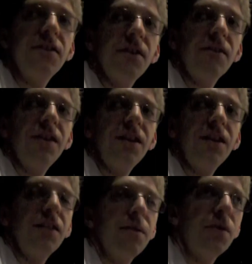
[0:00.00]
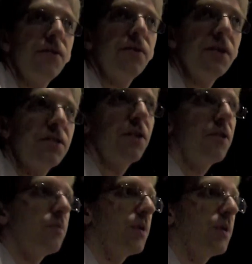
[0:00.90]
You know, every year they put a fresh
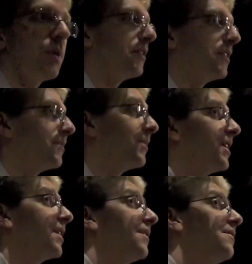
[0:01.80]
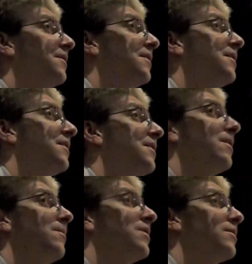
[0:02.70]
coat of paint on it,
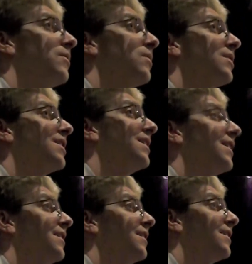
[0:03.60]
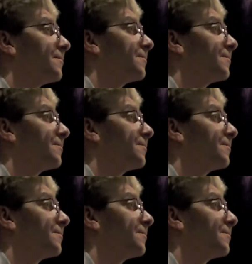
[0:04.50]
keep the school looking nice.